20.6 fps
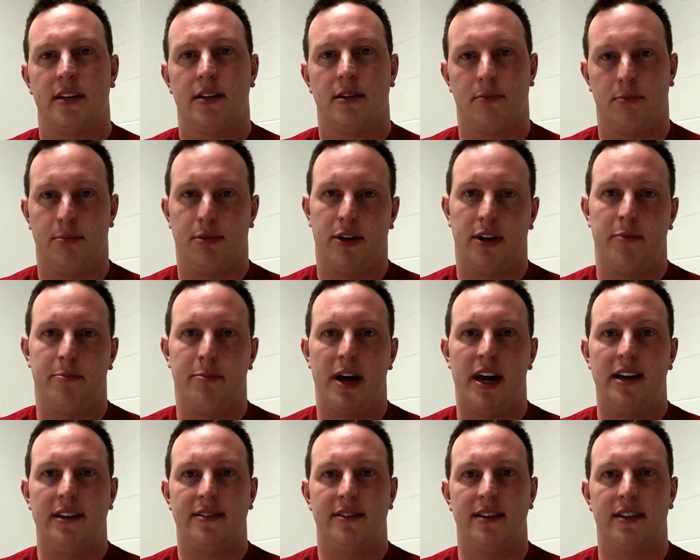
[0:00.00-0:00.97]
pretty
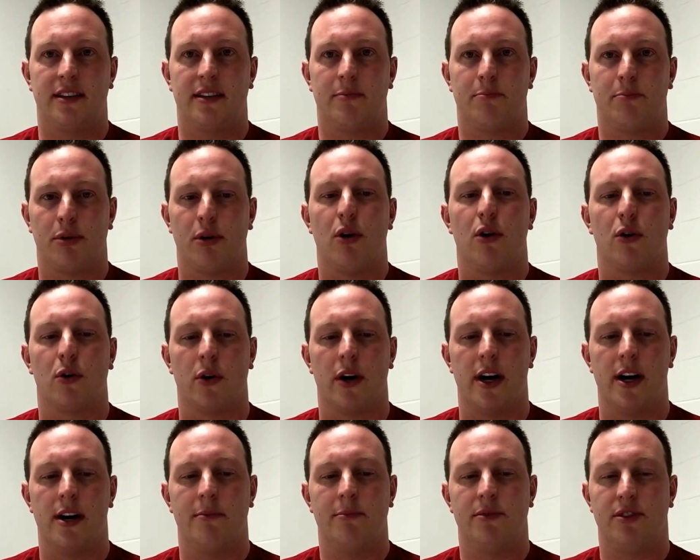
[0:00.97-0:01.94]
basic
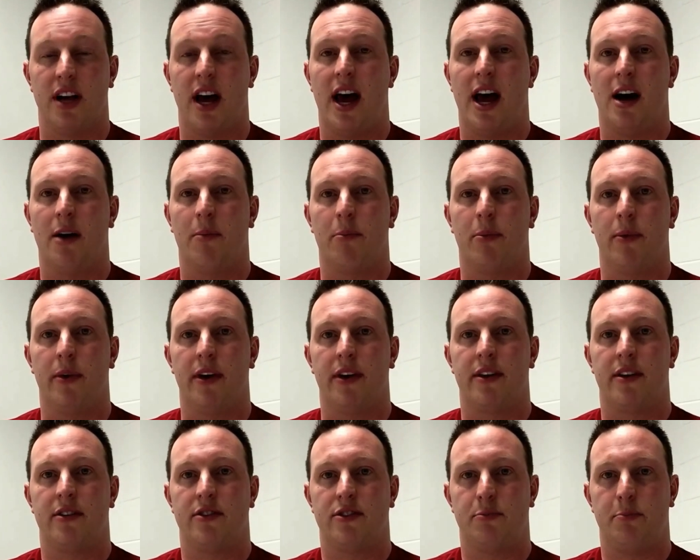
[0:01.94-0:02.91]
program to help with
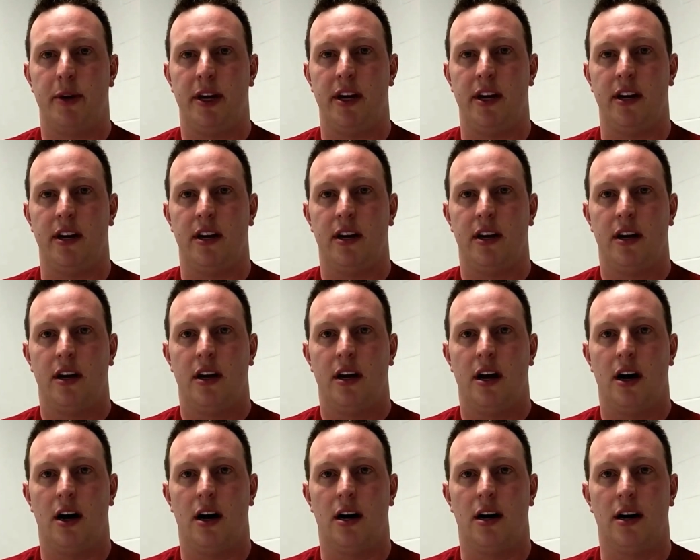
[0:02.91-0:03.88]
speed.
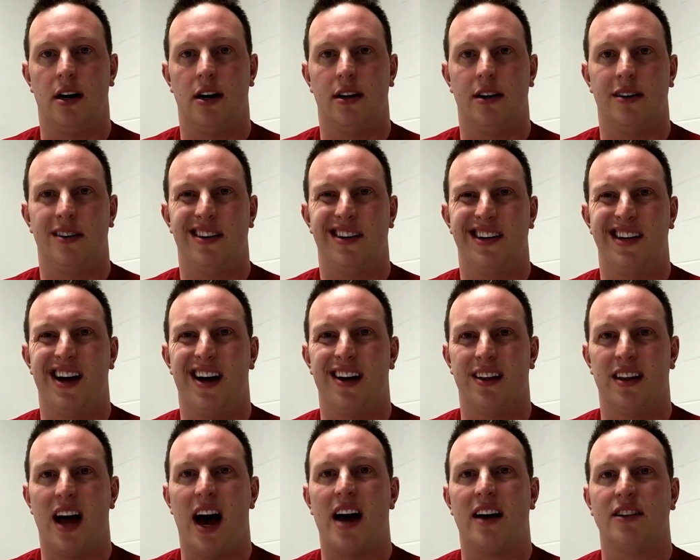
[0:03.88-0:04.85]
A
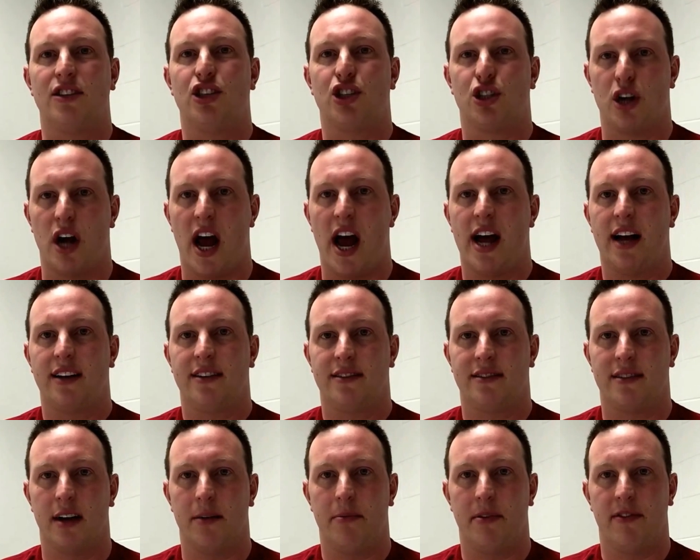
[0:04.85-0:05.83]
lot of track
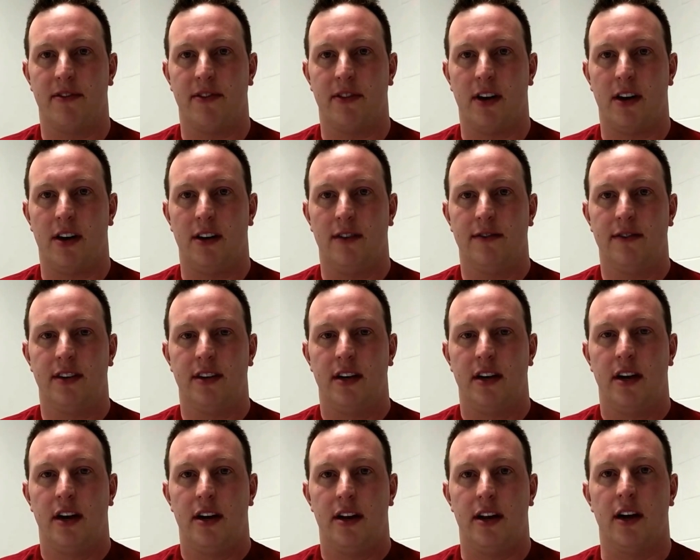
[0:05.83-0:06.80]
stuff involved
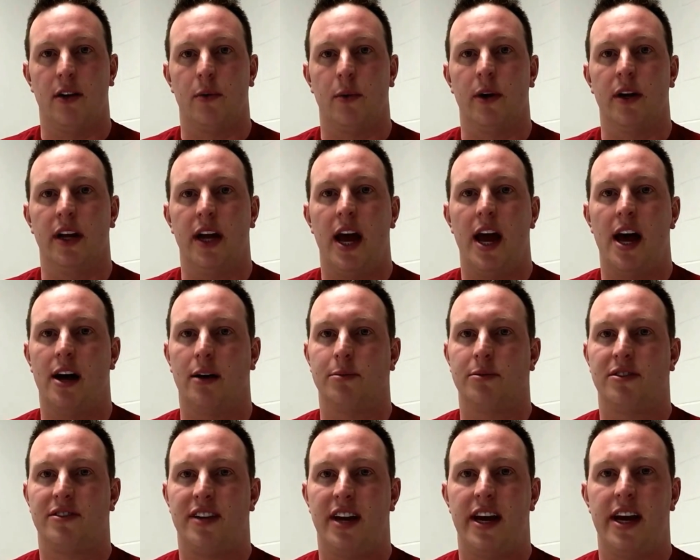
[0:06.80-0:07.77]
that really
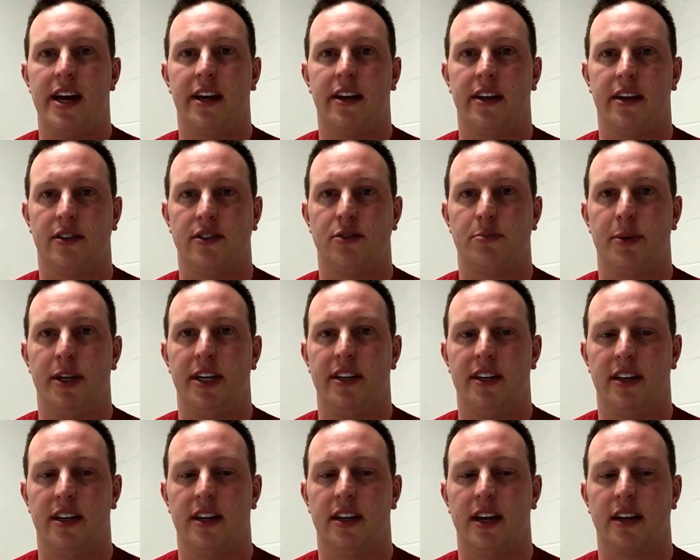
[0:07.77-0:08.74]
helps take their speed to
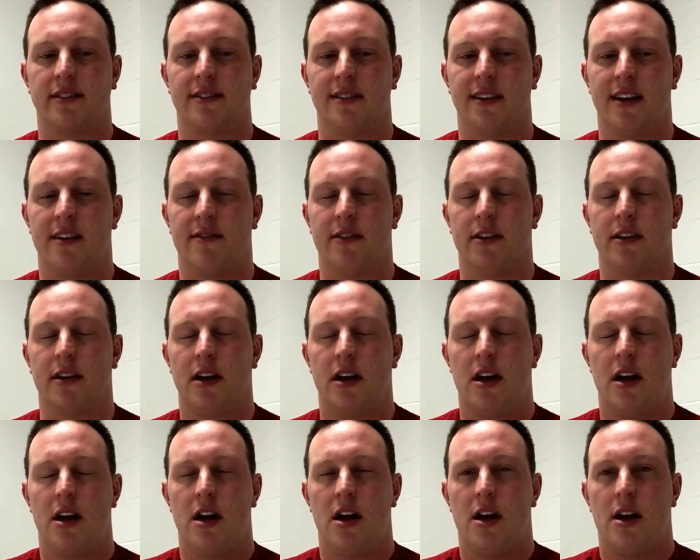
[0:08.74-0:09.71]
the next level.
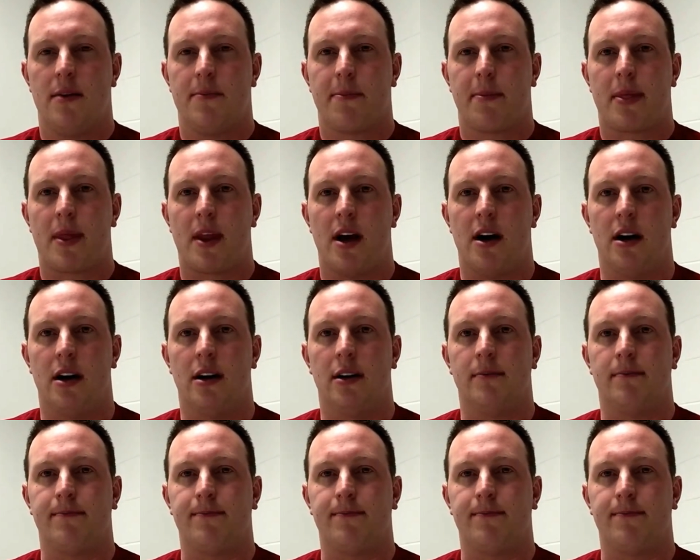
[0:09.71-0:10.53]
A